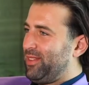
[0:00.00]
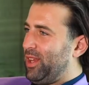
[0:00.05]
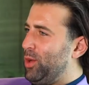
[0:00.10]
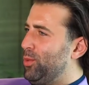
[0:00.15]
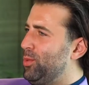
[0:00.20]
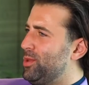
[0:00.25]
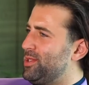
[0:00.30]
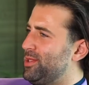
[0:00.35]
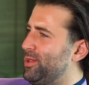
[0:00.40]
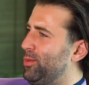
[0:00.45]

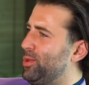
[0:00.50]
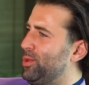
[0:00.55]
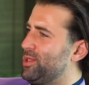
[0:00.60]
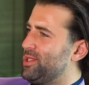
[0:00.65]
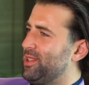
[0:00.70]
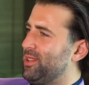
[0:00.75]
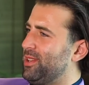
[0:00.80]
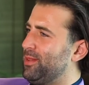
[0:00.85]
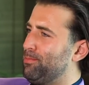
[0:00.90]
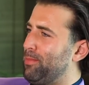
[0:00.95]
Hated it. Was, it.
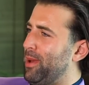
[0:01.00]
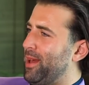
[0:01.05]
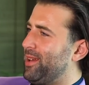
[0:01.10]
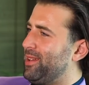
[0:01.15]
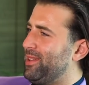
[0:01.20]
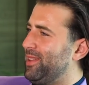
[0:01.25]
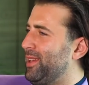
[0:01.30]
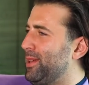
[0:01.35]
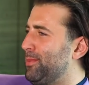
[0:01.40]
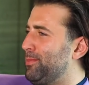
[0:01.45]
Wasn't
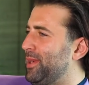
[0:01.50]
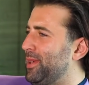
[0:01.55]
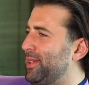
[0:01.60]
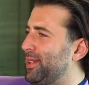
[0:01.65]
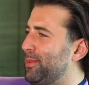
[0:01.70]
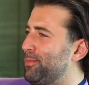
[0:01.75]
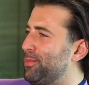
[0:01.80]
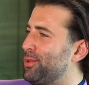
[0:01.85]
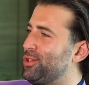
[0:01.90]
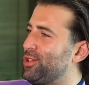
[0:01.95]
bad, like being
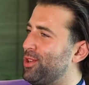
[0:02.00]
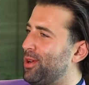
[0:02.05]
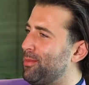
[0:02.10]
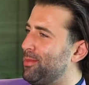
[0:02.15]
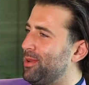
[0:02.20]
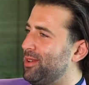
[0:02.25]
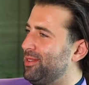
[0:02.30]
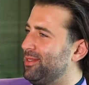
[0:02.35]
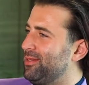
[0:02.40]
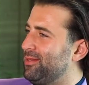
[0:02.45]
in
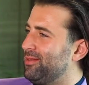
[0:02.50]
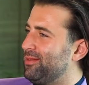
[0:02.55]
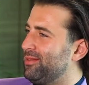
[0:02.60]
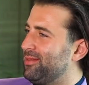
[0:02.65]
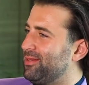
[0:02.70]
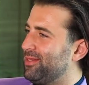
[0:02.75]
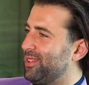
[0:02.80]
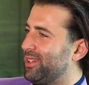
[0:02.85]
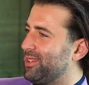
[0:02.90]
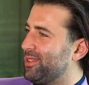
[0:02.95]
pajama,
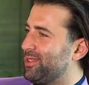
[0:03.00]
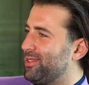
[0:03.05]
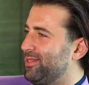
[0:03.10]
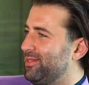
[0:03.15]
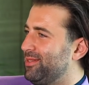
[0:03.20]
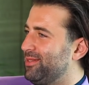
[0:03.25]
like.